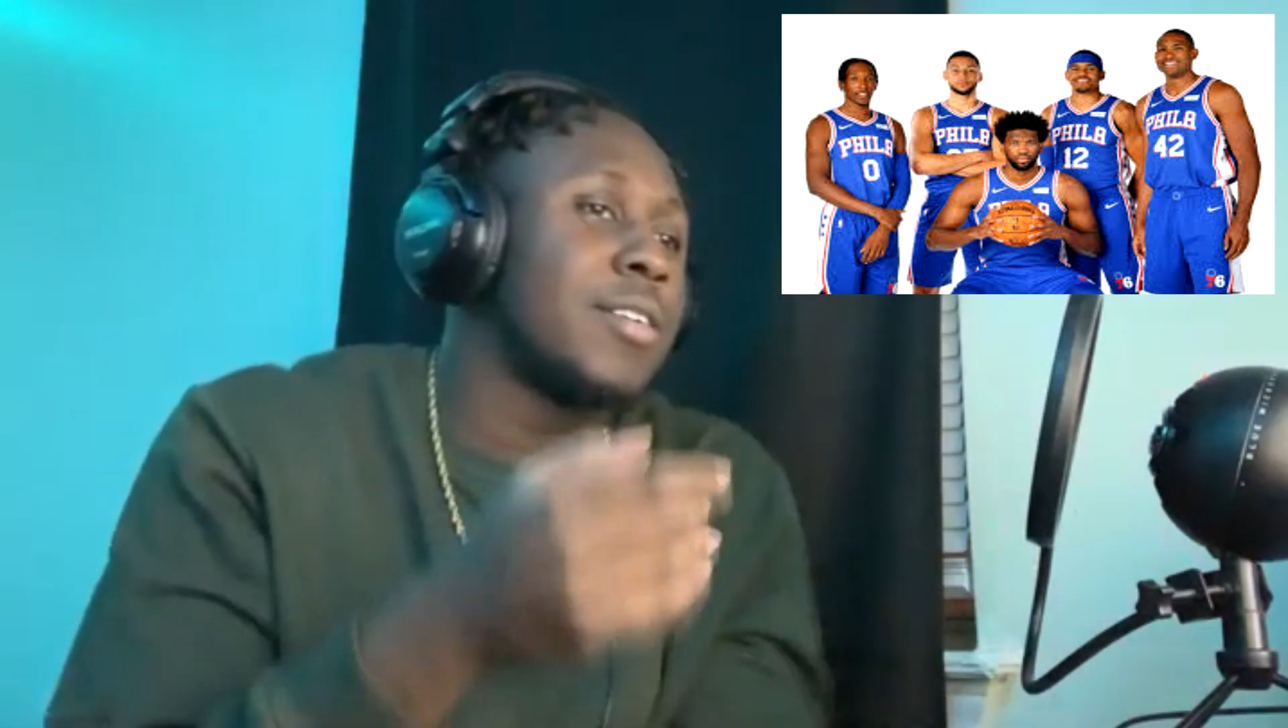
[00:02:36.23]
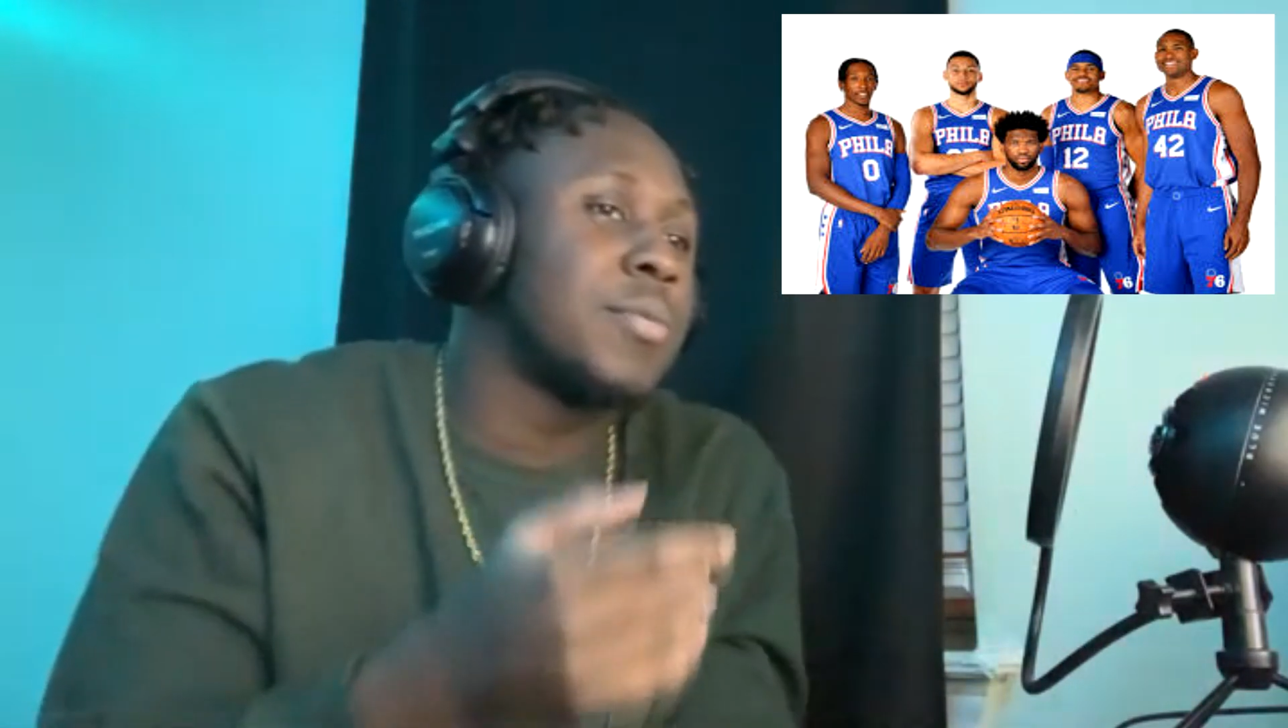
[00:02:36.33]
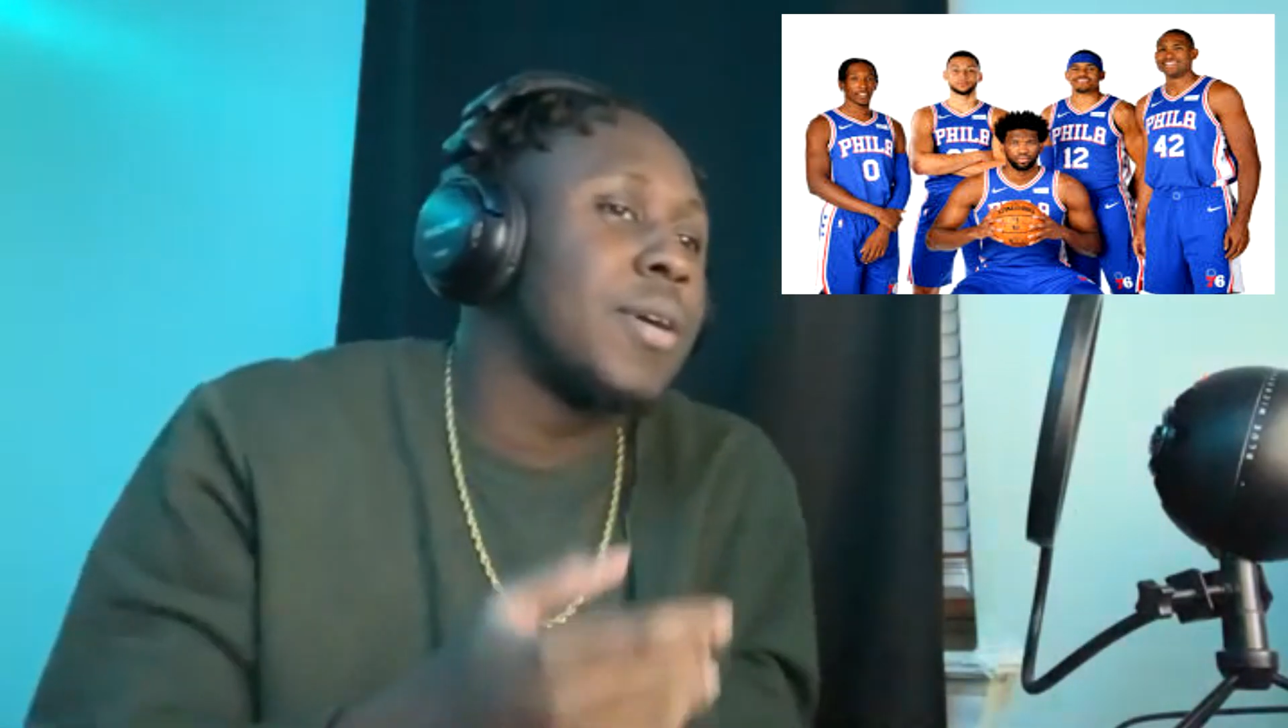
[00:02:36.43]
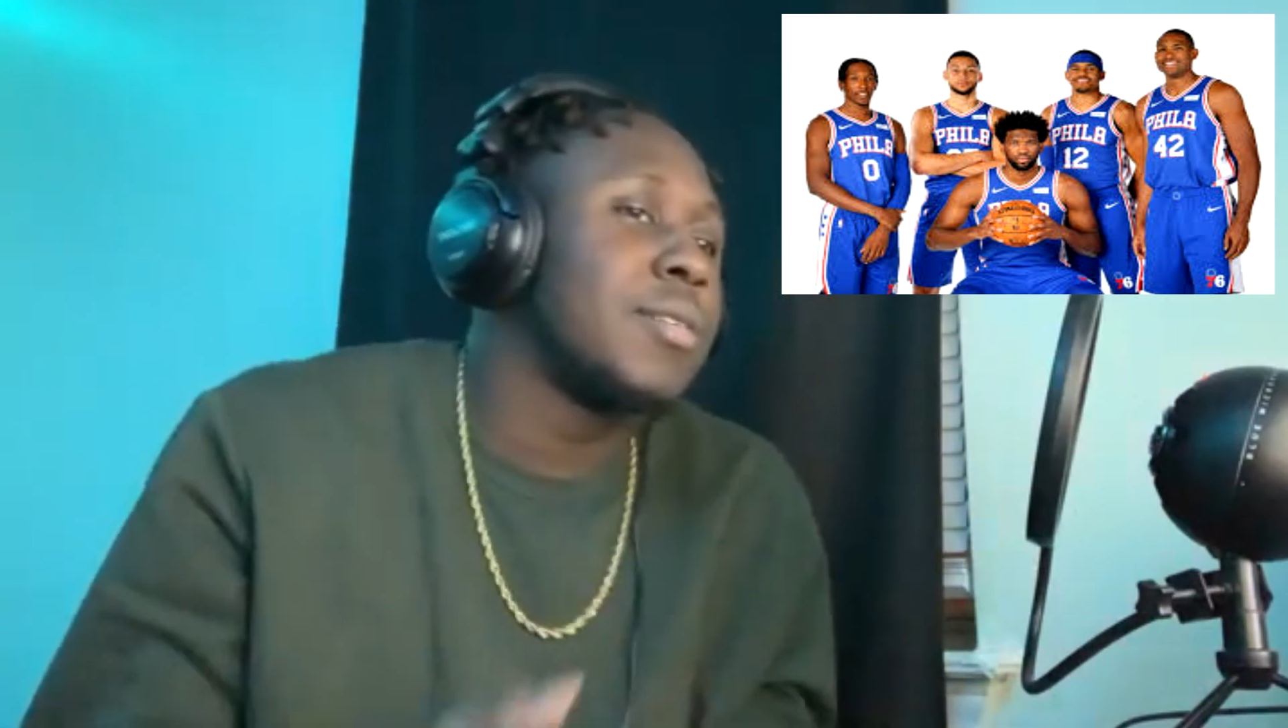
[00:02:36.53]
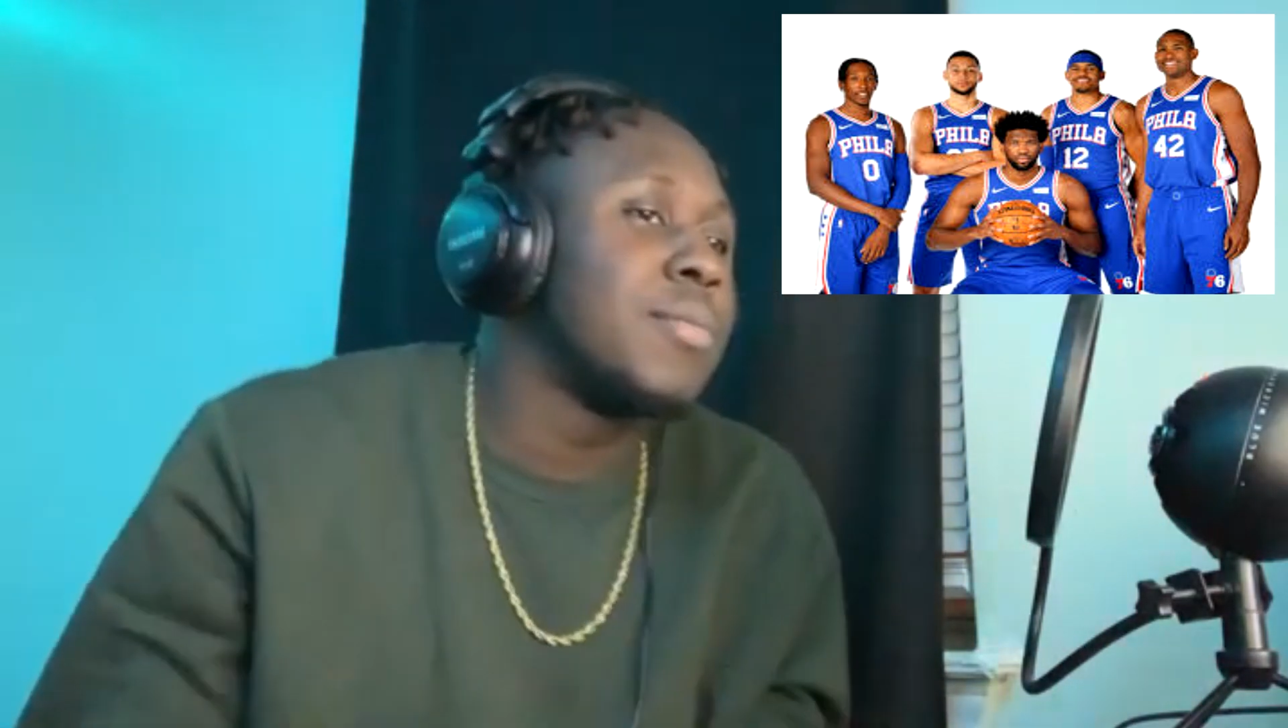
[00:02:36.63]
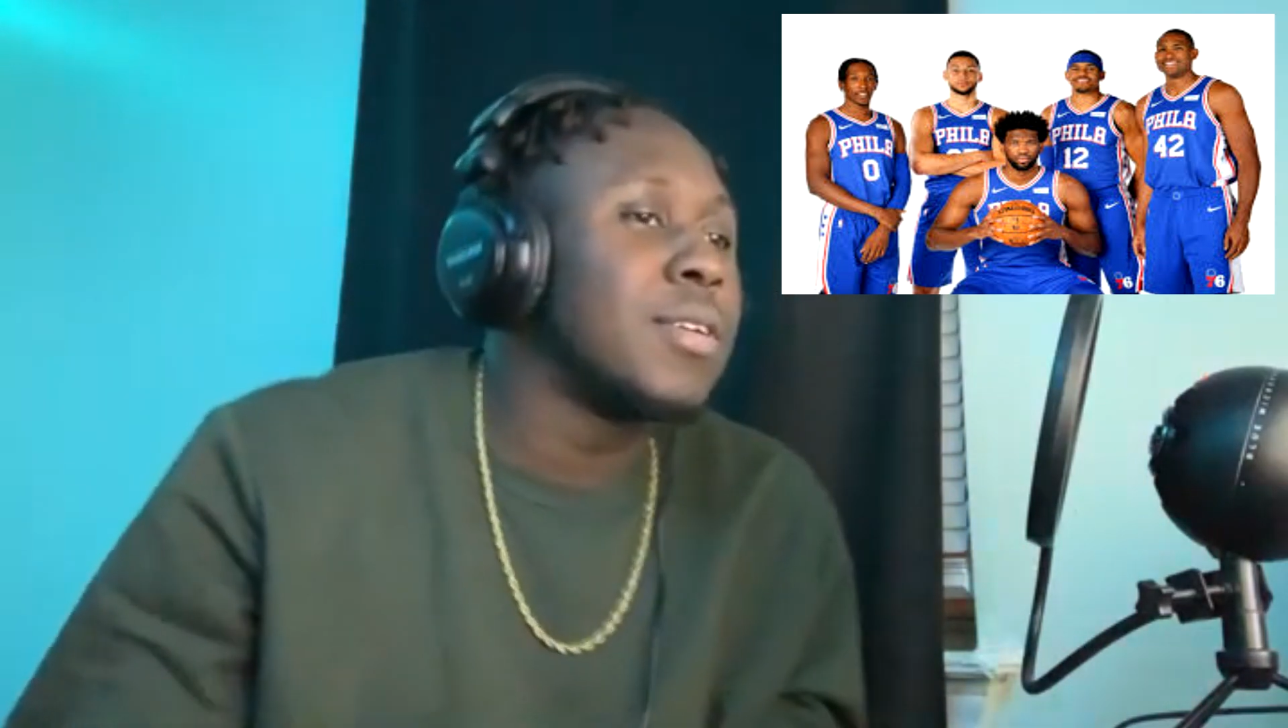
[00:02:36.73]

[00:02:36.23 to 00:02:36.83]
expected